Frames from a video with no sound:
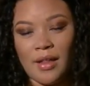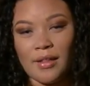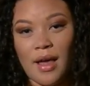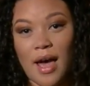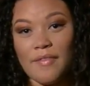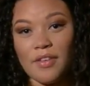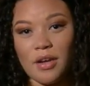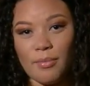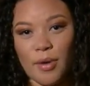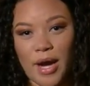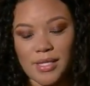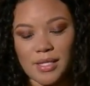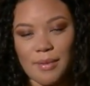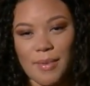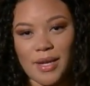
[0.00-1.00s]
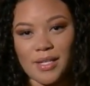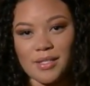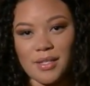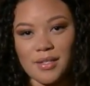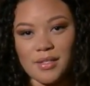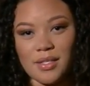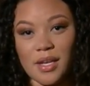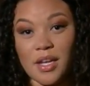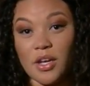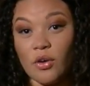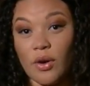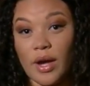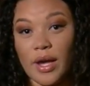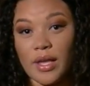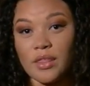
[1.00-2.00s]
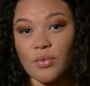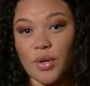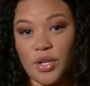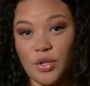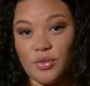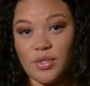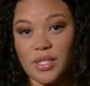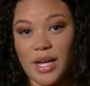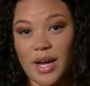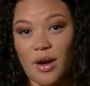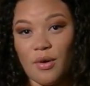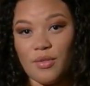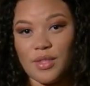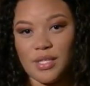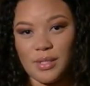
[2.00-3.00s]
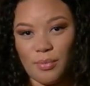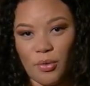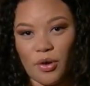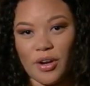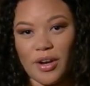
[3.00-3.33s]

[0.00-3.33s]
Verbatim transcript: Live in Nebraska Medicine, Sydney Gray, 3 News Now this